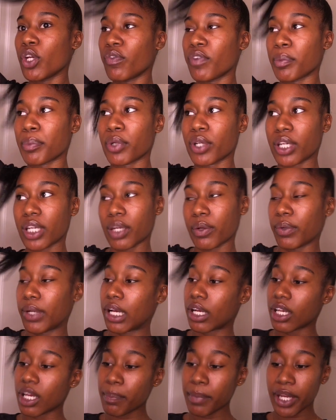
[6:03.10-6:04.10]
November again. When
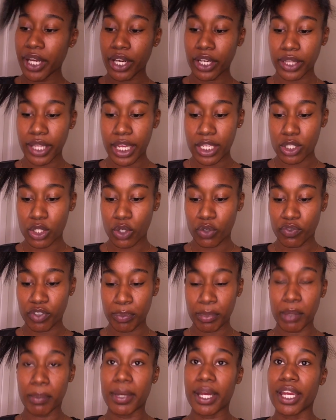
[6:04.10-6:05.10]
I cut my hair last
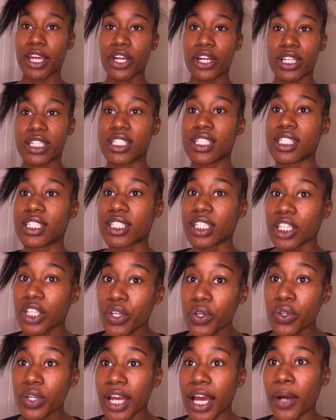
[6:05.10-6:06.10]
November, my hair is
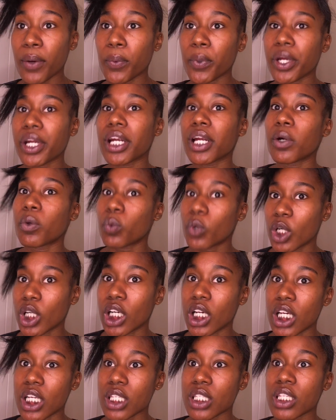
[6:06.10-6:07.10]
still not where it
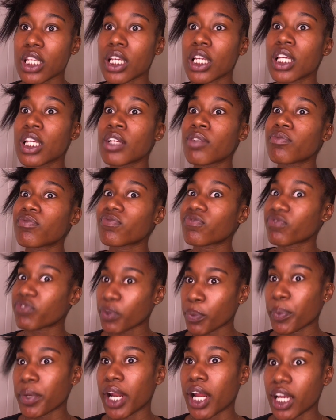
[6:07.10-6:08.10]
was
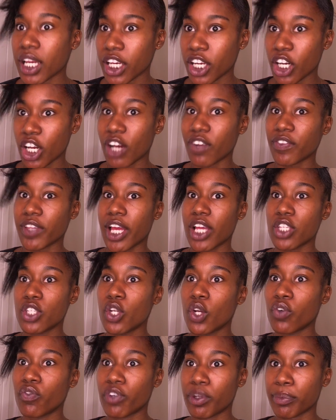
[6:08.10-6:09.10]
from when I cut it off last
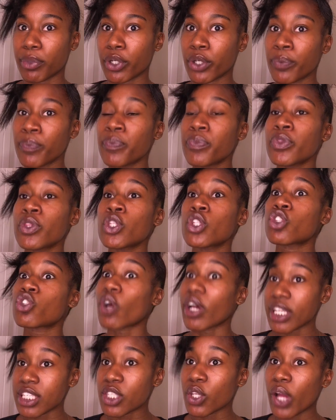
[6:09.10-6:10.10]
November. So
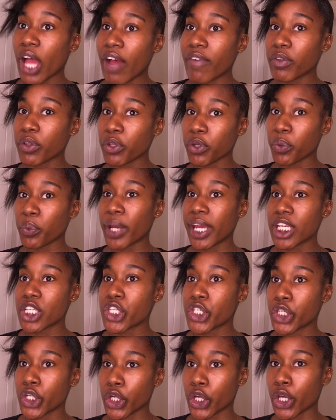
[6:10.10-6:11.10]
I still have a little
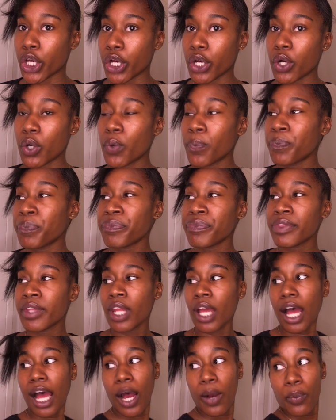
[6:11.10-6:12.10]
ways to go.
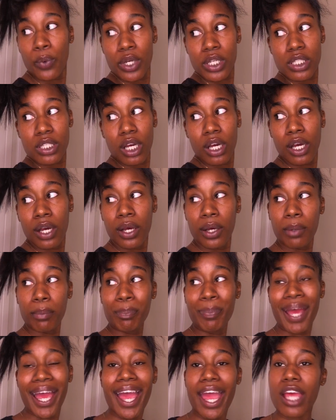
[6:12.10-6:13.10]
I was
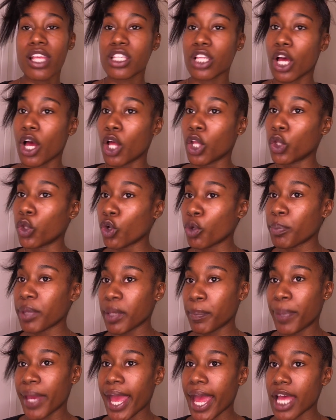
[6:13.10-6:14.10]
a little
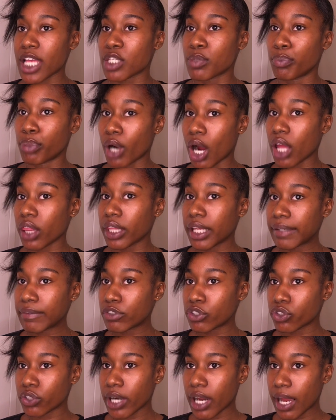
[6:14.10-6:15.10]
bit past brawling
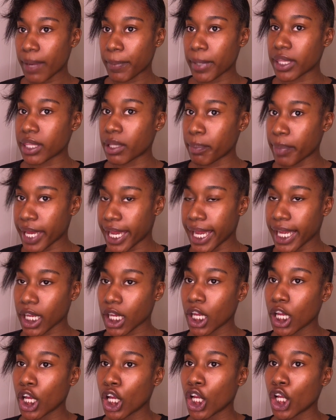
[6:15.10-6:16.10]
strap at the back.
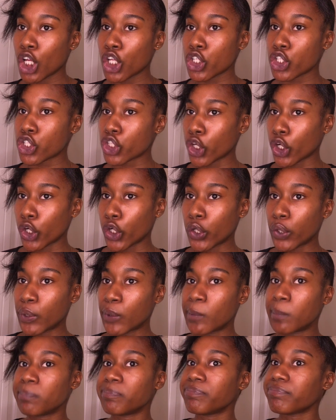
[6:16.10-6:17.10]

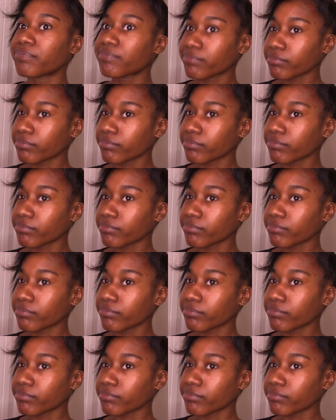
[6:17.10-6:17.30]
So,